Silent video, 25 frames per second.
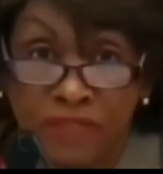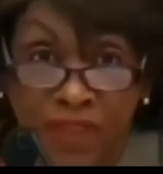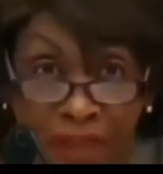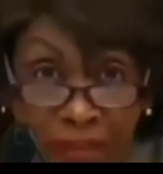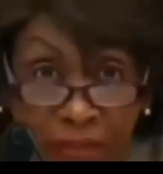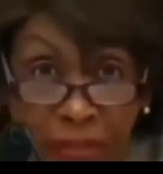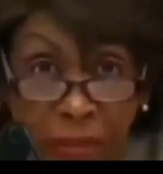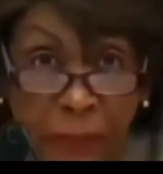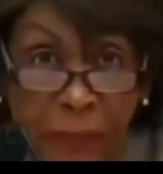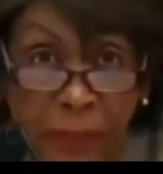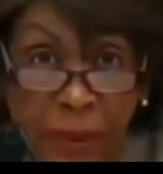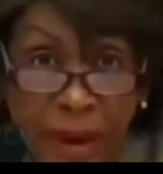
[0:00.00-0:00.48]

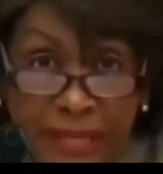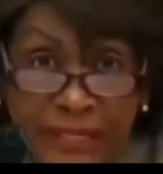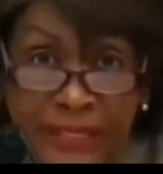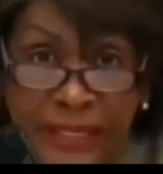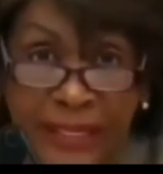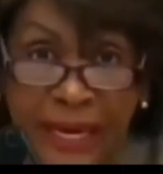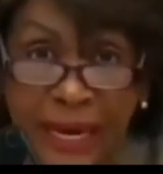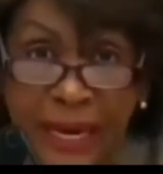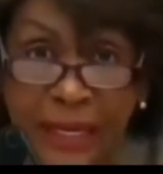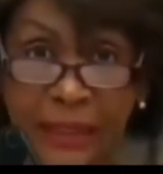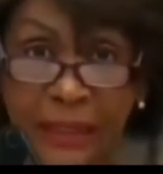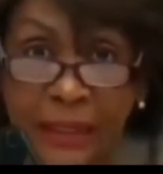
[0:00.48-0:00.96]
defend the
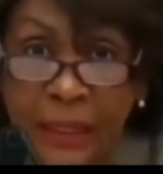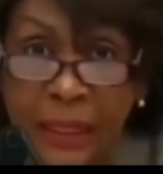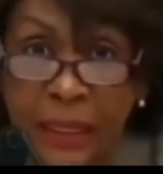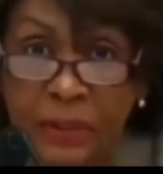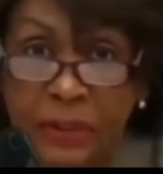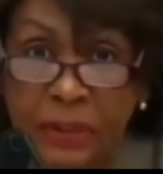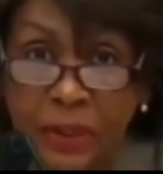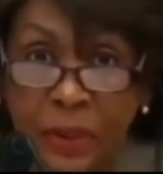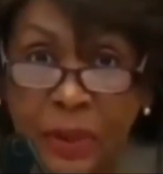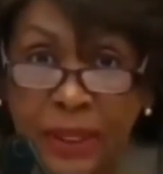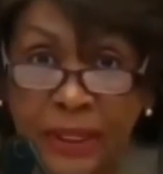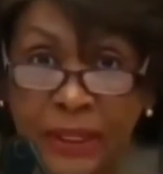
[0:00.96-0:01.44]
president
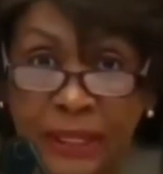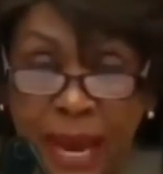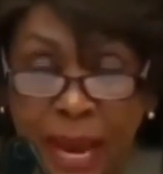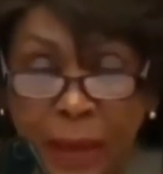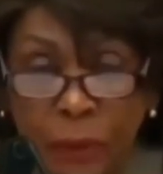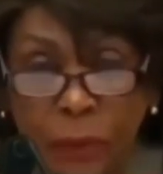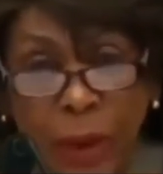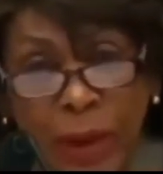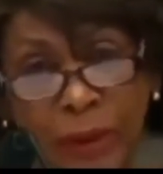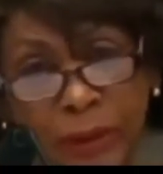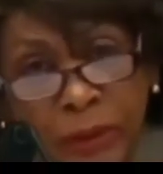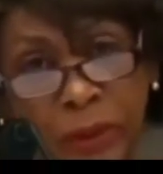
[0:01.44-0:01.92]
in doing
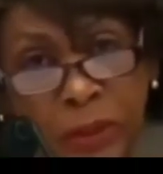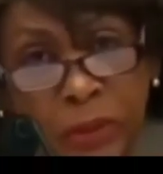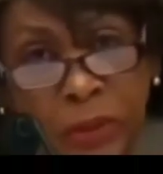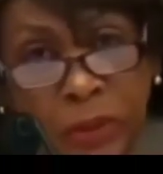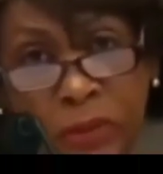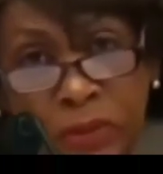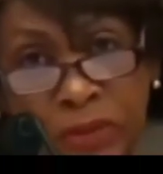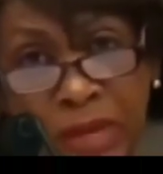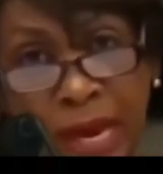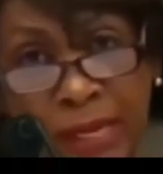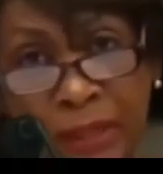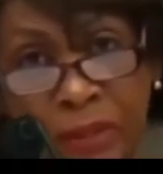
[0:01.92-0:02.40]
that? What did
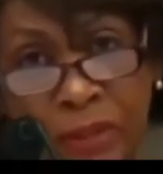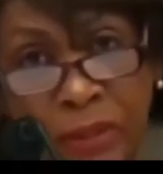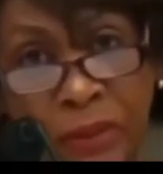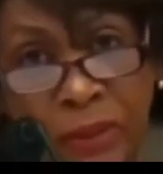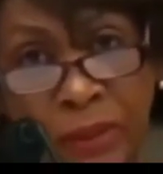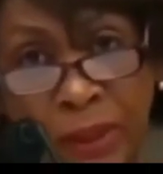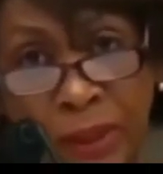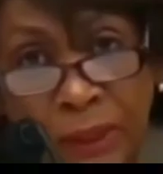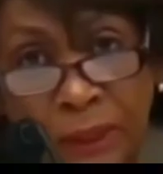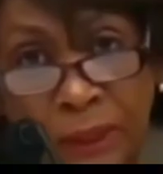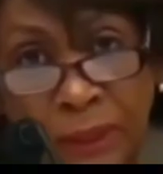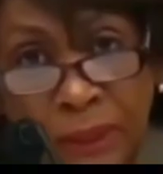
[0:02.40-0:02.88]
you say
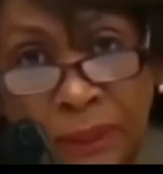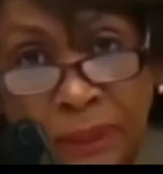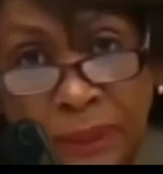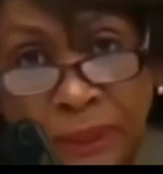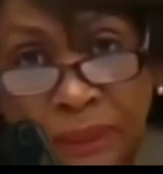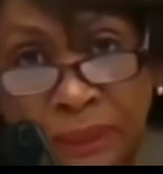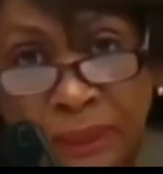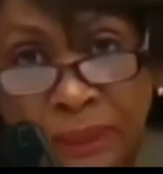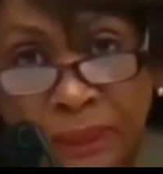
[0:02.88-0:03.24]
to them?